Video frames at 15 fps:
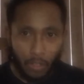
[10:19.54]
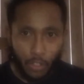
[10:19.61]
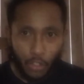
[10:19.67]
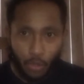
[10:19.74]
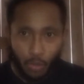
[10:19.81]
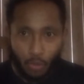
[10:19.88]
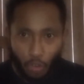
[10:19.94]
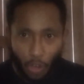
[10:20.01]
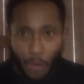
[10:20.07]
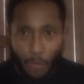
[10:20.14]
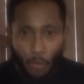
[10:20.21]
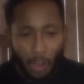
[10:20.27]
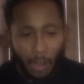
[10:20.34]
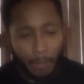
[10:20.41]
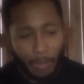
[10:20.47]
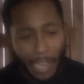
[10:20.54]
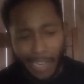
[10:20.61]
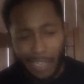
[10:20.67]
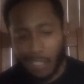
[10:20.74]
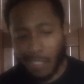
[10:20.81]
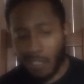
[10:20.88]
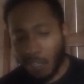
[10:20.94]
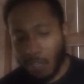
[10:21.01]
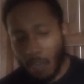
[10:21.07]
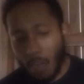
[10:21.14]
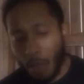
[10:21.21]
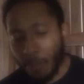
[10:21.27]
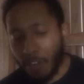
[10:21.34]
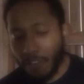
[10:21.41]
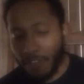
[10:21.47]
two great running backs.
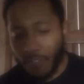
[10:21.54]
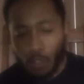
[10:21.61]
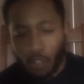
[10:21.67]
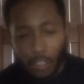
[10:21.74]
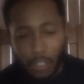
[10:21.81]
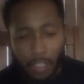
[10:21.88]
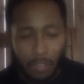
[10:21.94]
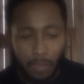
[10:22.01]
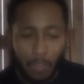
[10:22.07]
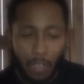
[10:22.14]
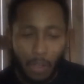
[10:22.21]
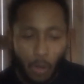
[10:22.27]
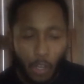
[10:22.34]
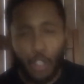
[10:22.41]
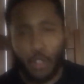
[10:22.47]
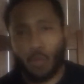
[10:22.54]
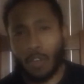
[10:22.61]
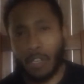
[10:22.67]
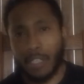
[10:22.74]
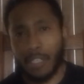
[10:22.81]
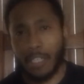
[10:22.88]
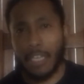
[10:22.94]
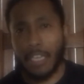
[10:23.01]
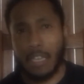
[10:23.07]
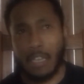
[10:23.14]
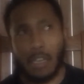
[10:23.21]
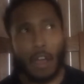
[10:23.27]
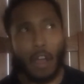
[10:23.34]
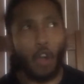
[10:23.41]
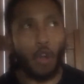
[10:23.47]
In the future, of course you want to see
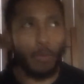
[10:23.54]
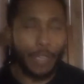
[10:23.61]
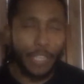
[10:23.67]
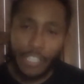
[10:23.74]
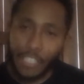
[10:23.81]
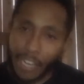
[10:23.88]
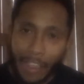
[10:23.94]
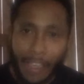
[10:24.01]
OBJ,